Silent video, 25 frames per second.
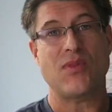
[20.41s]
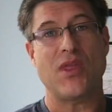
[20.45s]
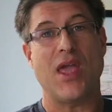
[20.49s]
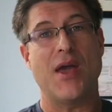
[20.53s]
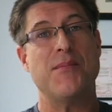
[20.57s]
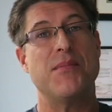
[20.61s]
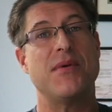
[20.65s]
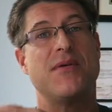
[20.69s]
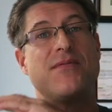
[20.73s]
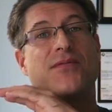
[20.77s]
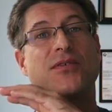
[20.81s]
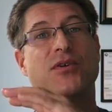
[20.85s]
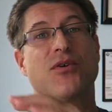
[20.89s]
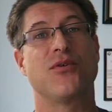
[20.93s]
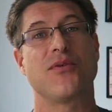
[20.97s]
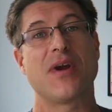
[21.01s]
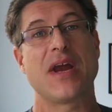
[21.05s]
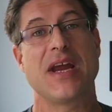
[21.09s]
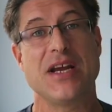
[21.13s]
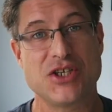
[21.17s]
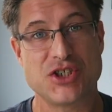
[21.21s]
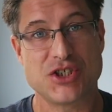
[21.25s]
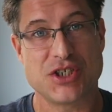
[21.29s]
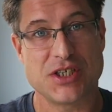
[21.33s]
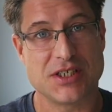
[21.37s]
I'm a
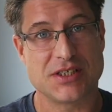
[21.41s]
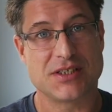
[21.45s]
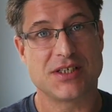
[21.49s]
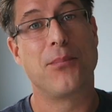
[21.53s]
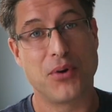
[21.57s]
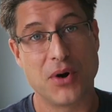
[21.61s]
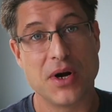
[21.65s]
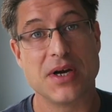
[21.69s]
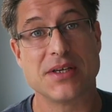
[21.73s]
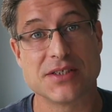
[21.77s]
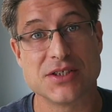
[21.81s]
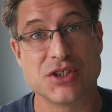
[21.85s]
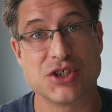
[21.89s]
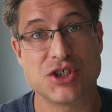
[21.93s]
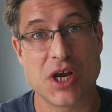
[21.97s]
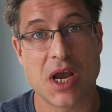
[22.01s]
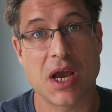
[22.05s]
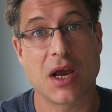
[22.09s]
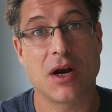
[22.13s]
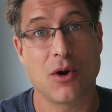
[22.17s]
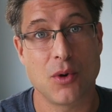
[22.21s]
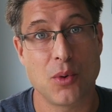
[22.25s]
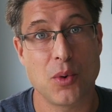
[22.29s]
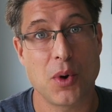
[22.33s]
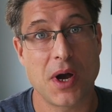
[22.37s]
voracious prison
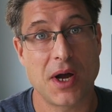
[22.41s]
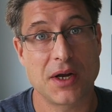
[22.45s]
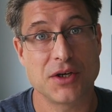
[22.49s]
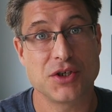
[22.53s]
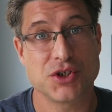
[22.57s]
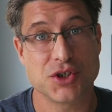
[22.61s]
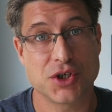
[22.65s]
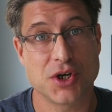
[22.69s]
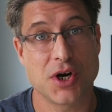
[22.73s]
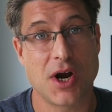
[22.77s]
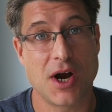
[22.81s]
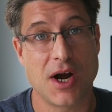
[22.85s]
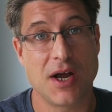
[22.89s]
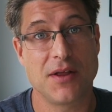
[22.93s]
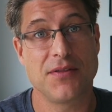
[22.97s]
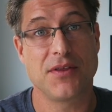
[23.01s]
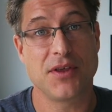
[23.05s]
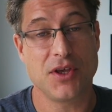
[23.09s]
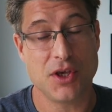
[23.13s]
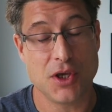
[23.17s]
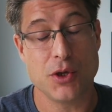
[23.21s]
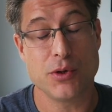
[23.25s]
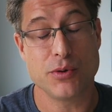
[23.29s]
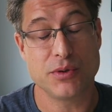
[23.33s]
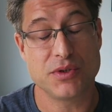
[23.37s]
channel watcher on
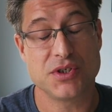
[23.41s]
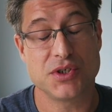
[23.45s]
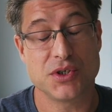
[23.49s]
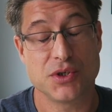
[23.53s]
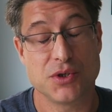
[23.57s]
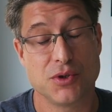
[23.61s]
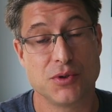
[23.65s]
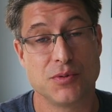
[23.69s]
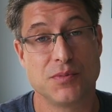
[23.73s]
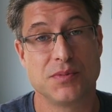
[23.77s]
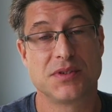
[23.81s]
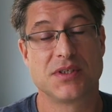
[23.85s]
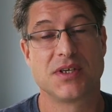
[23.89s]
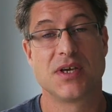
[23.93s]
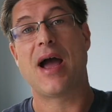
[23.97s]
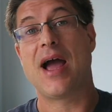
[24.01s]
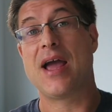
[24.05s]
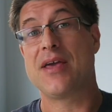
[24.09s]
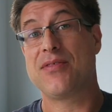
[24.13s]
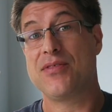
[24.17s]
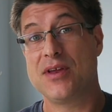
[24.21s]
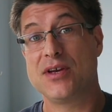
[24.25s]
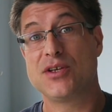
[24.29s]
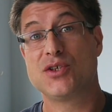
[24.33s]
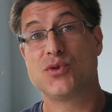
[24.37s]
the YouTubes.
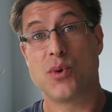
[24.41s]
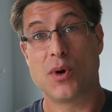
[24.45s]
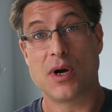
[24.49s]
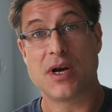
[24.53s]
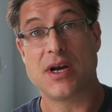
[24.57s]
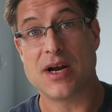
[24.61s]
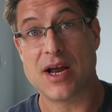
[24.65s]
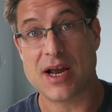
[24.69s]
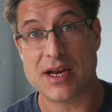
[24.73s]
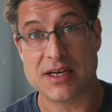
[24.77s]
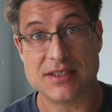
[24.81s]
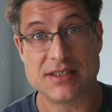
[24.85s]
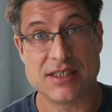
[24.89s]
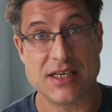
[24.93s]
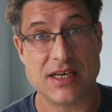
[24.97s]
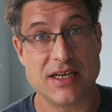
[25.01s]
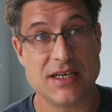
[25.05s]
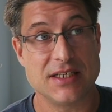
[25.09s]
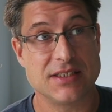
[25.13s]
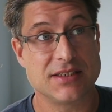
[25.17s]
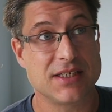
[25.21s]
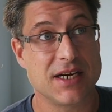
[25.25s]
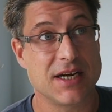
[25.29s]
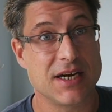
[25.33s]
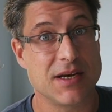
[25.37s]
I think twenty nineteen
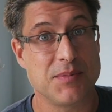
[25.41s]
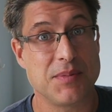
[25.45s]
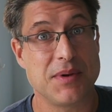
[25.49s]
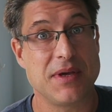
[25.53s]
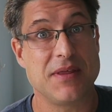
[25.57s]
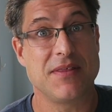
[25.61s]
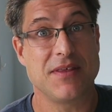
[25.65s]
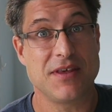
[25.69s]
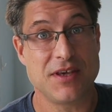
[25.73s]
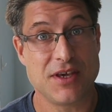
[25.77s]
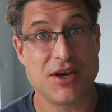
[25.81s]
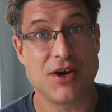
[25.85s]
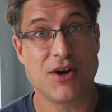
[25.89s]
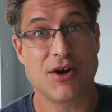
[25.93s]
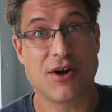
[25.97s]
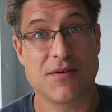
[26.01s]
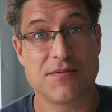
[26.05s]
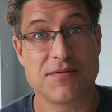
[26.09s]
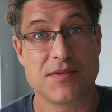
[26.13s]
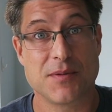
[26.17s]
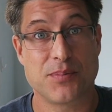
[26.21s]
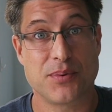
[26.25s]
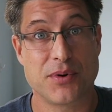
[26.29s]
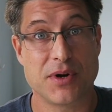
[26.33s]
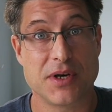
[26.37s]
is gonna be the year
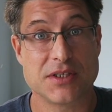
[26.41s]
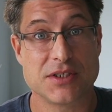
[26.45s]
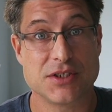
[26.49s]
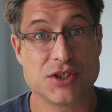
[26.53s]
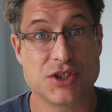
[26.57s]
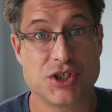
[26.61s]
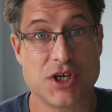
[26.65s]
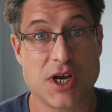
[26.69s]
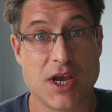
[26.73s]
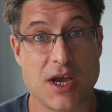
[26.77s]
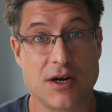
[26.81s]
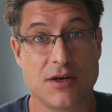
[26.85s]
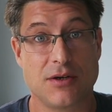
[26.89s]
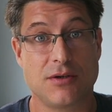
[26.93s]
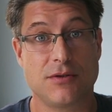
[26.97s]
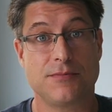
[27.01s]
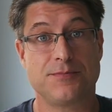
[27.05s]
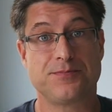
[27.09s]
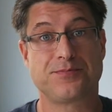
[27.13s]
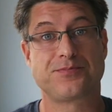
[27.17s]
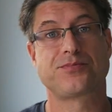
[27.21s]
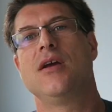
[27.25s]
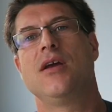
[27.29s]
of the prison channel.